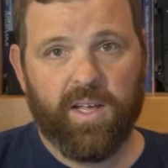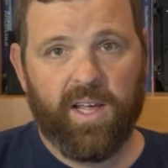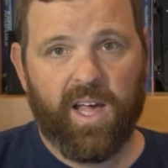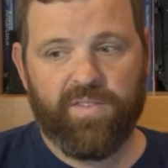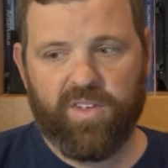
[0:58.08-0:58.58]

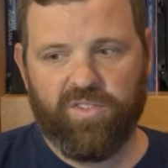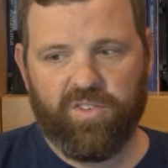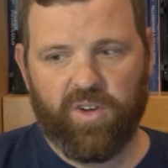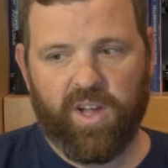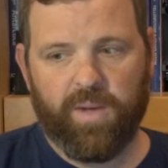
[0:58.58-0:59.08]
have a
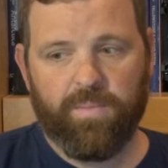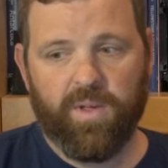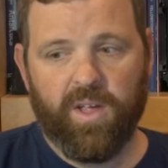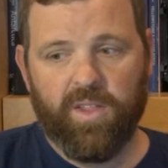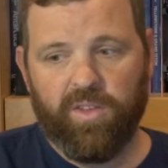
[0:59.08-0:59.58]
histogram.
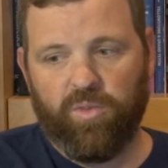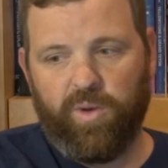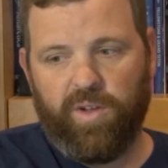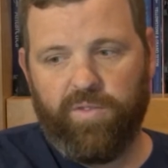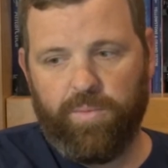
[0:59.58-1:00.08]
There's a
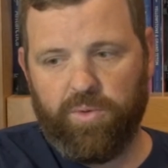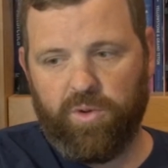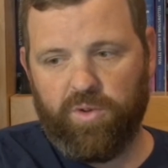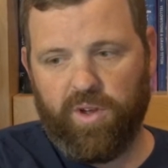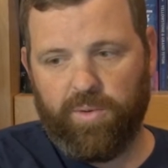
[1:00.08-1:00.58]
way to flip through
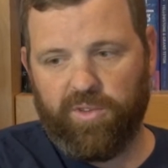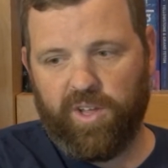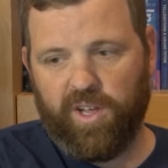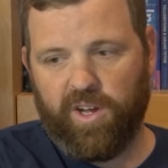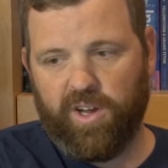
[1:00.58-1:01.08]
your camera with an
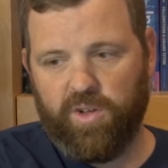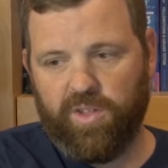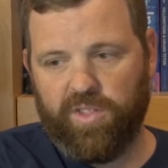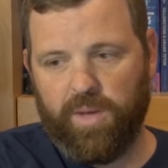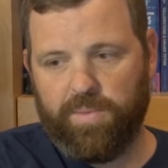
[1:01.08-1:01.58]
icon. You
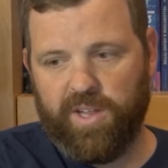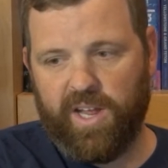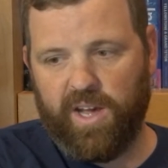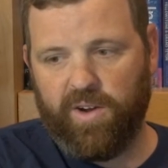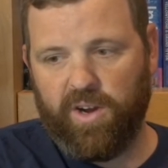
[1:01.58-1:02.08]
hit the up and the
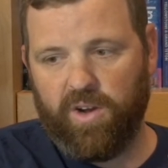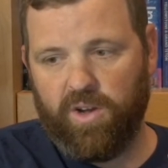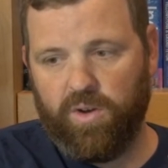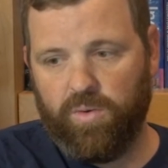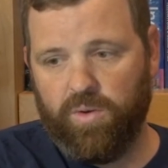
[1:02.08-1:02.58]
down
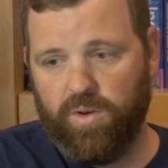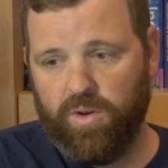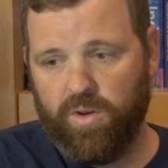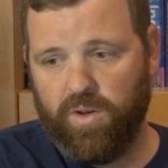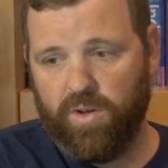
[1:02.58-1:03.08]
arrow
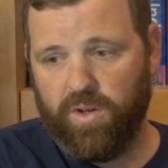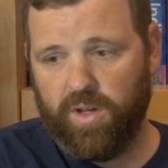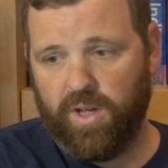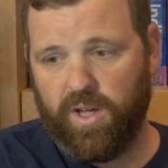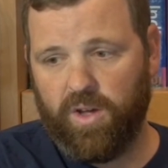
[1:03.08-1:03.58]

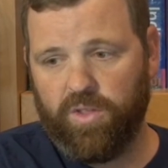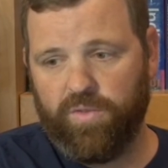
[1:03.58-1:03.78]
on the